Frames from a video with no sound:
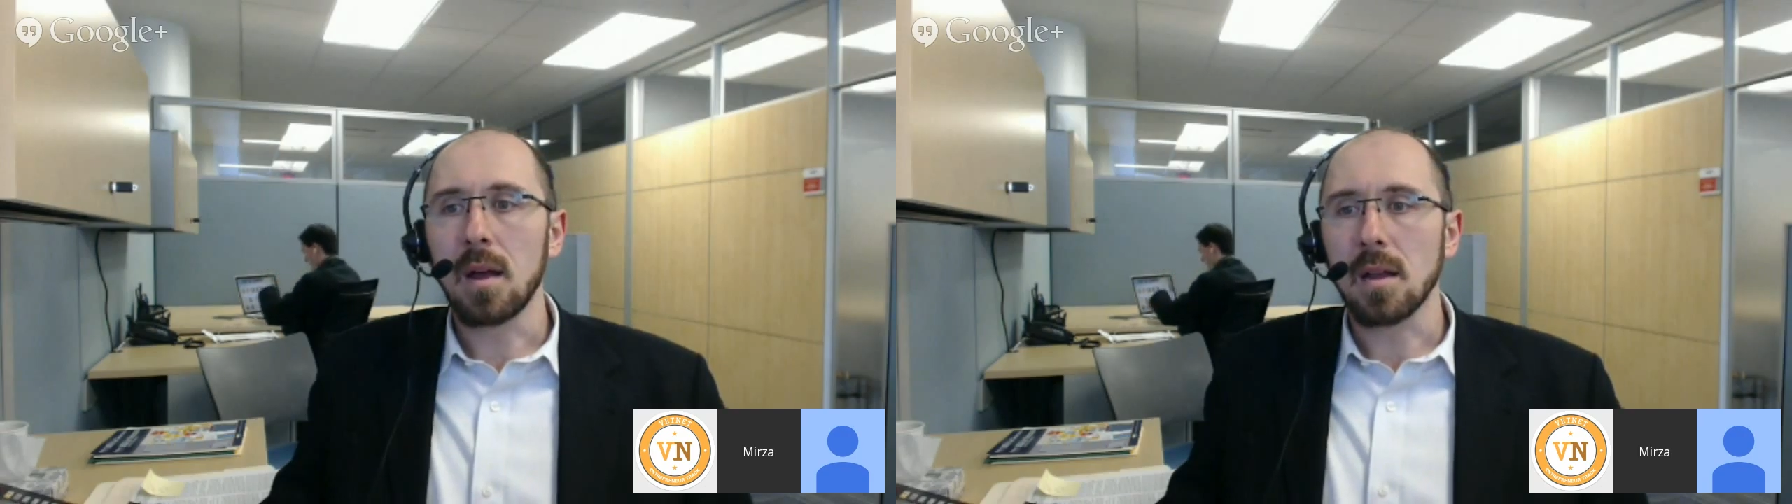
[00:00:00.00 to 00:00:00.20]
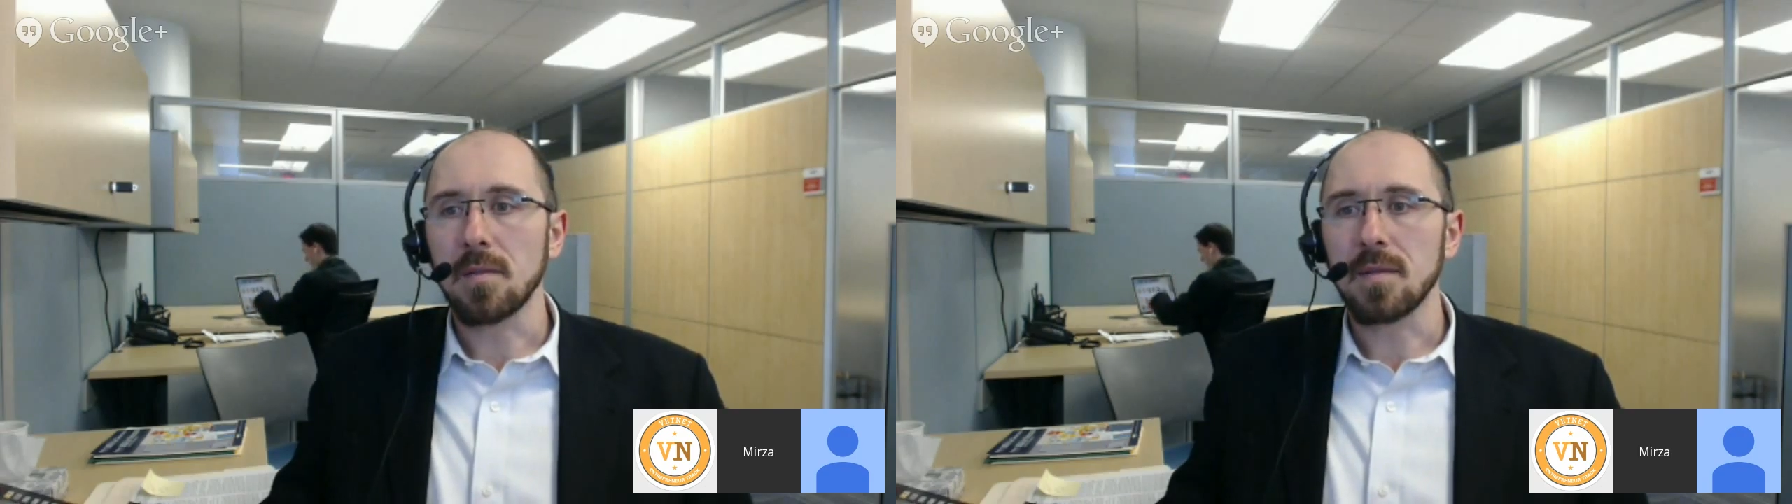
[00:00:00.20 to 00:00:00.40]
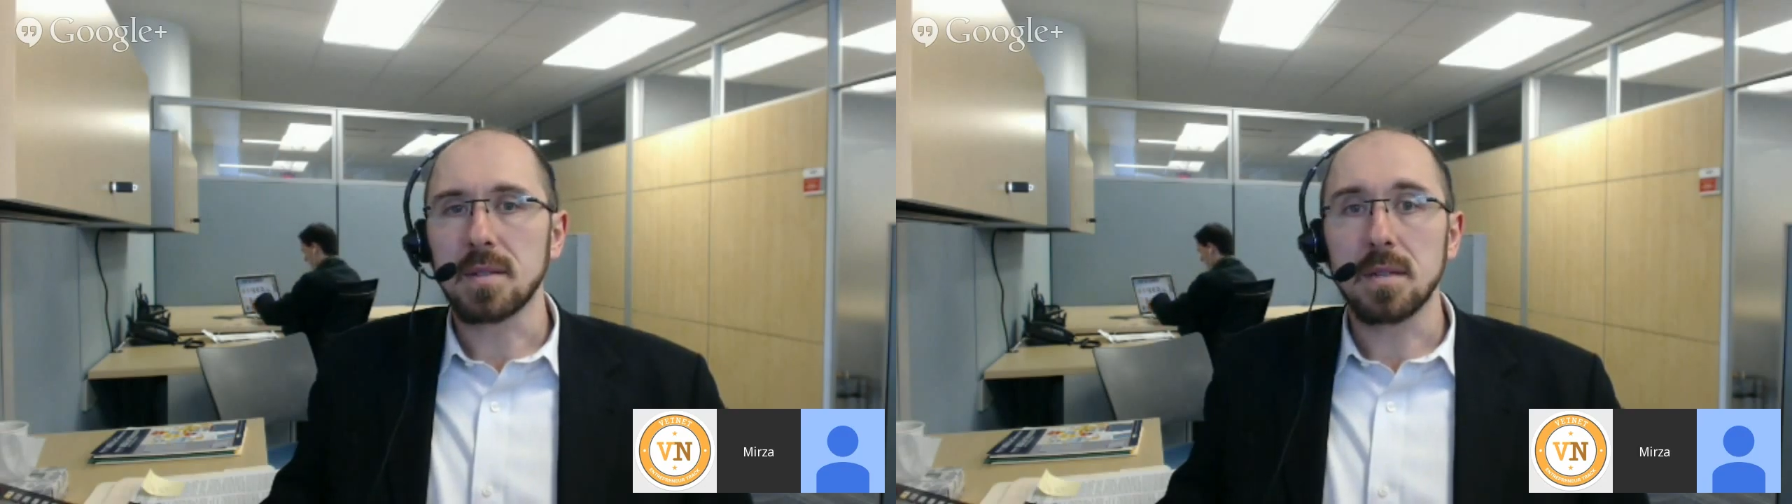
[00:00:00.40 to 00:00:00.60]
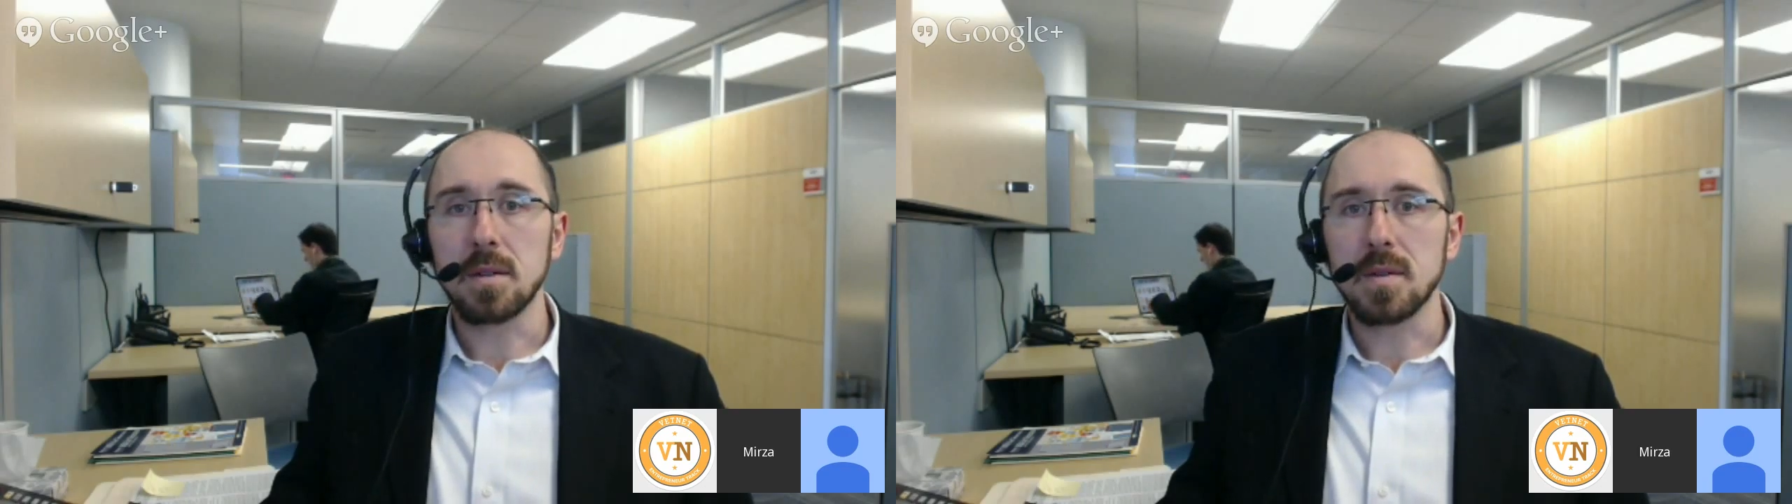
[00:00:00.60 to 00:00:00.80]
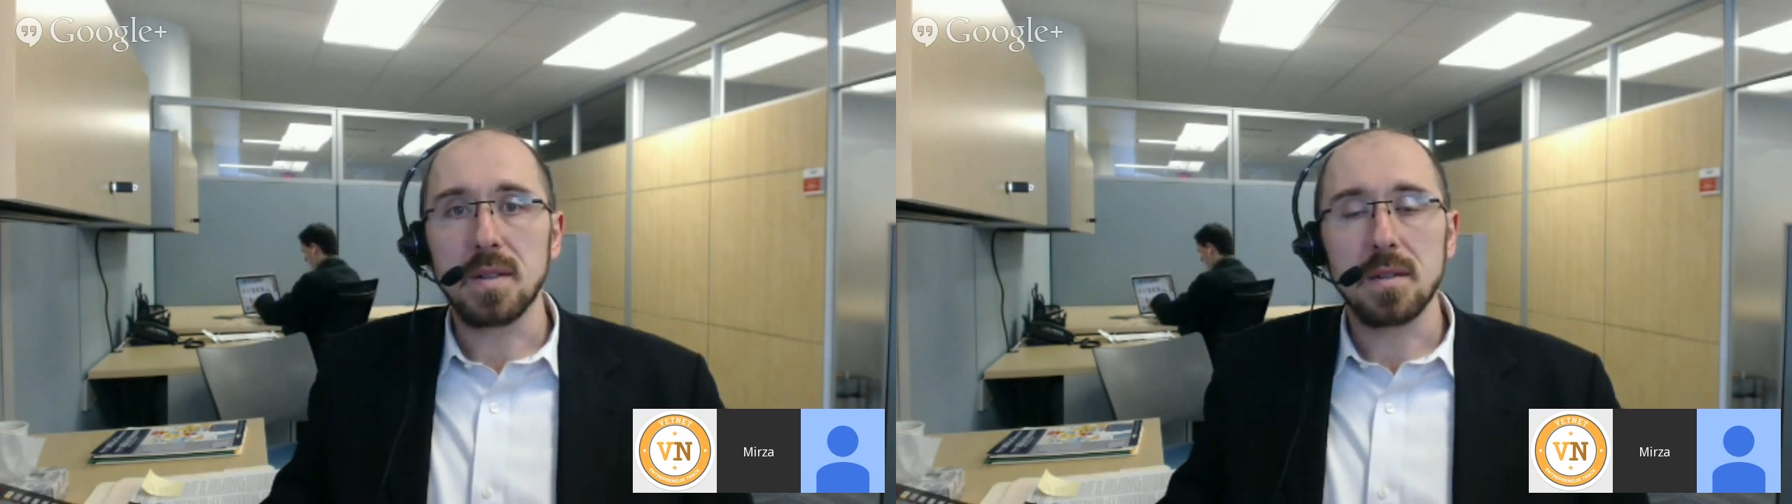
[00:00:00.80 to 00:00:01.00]
If it's
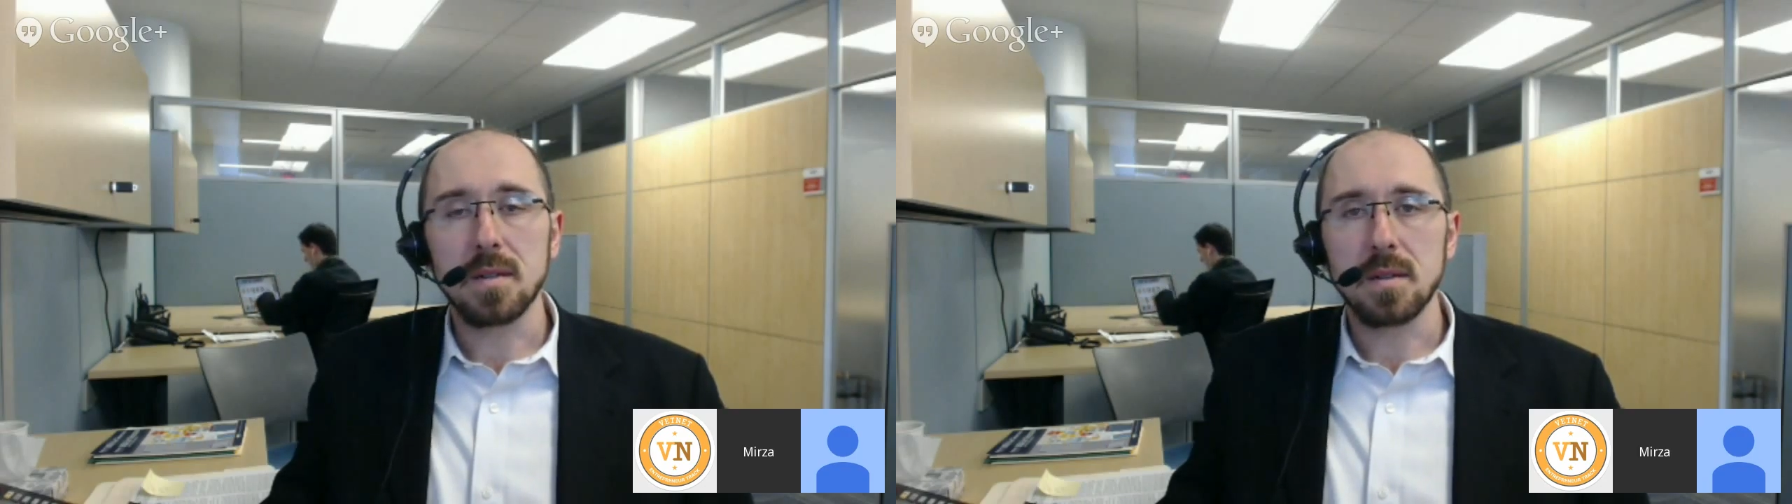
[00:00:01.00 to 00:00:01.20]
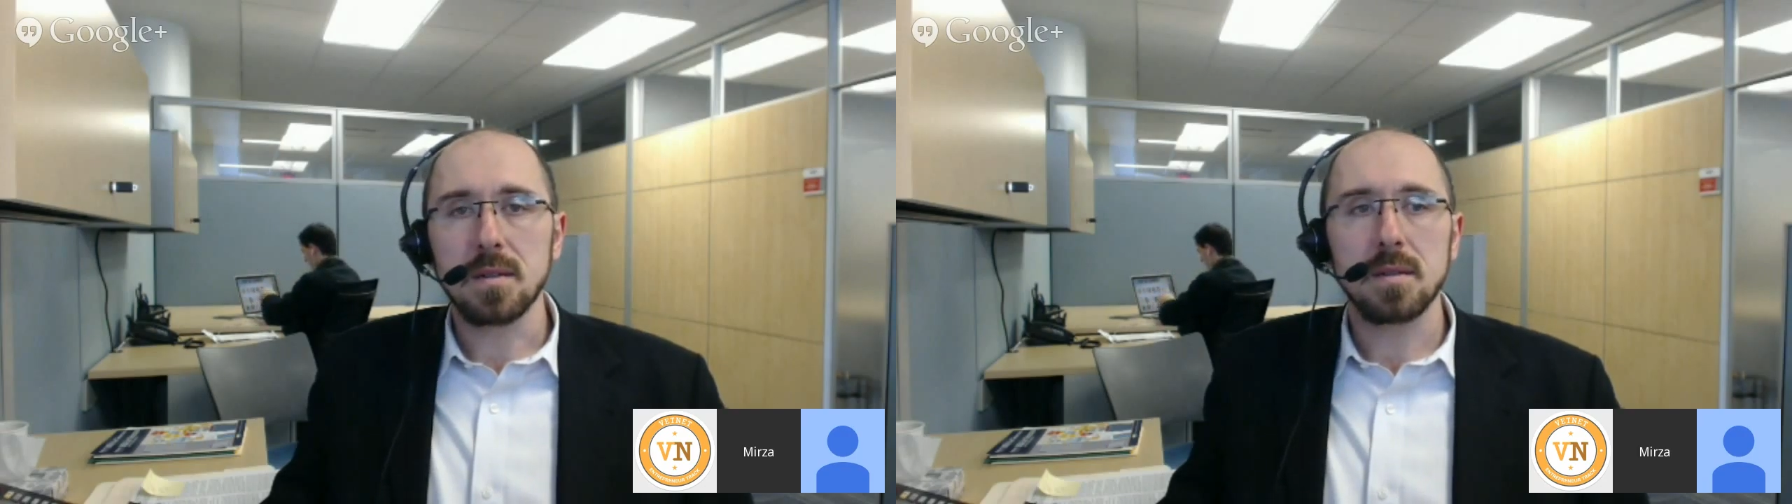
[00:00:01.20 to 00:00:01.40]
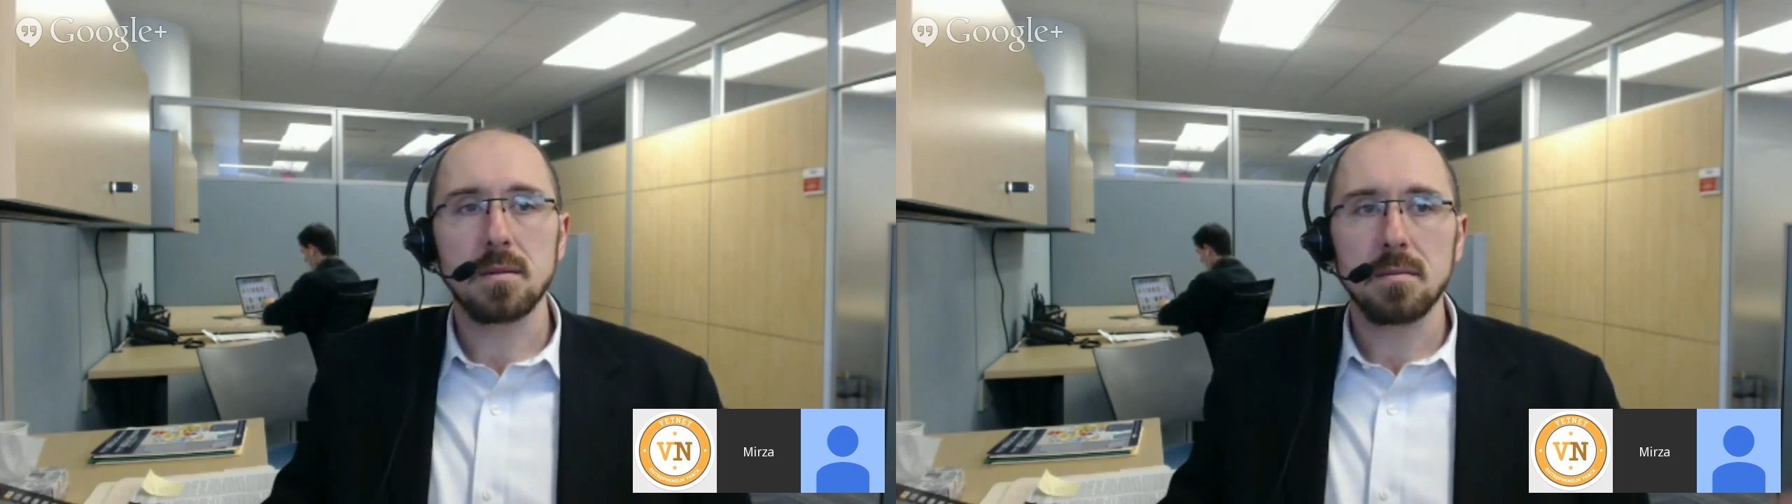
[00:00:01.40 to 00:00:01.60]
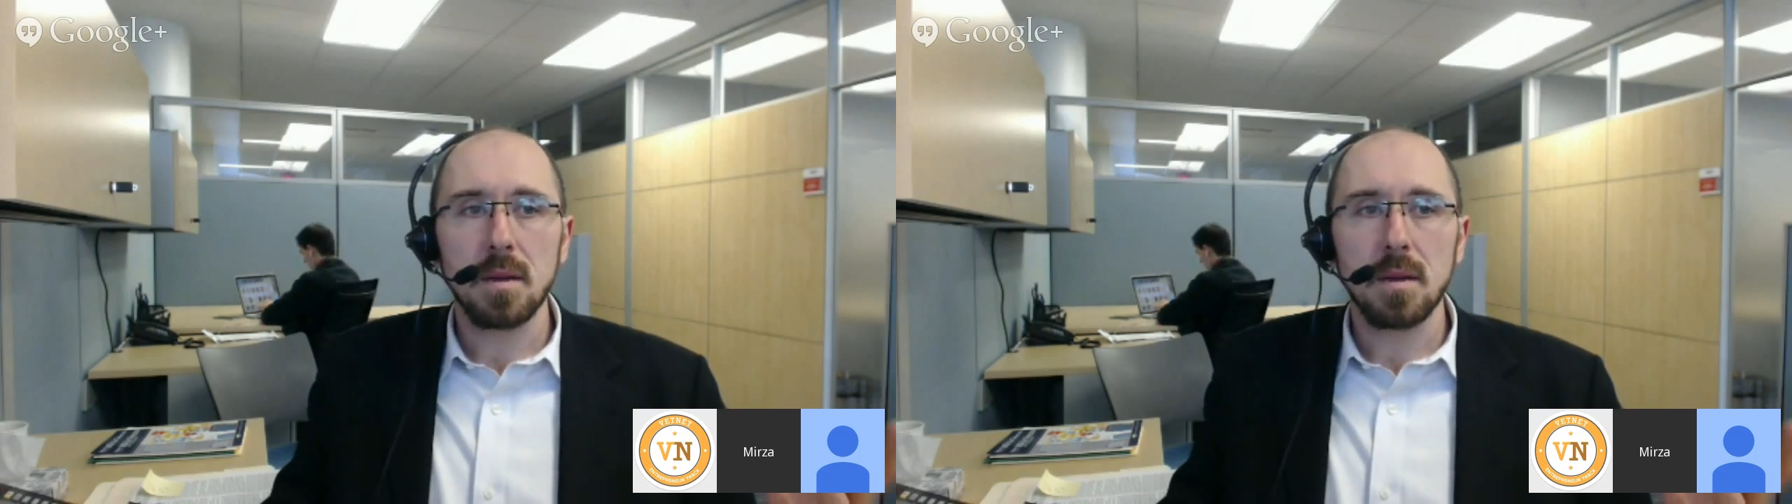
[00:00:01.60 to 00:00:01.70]
senior citizens,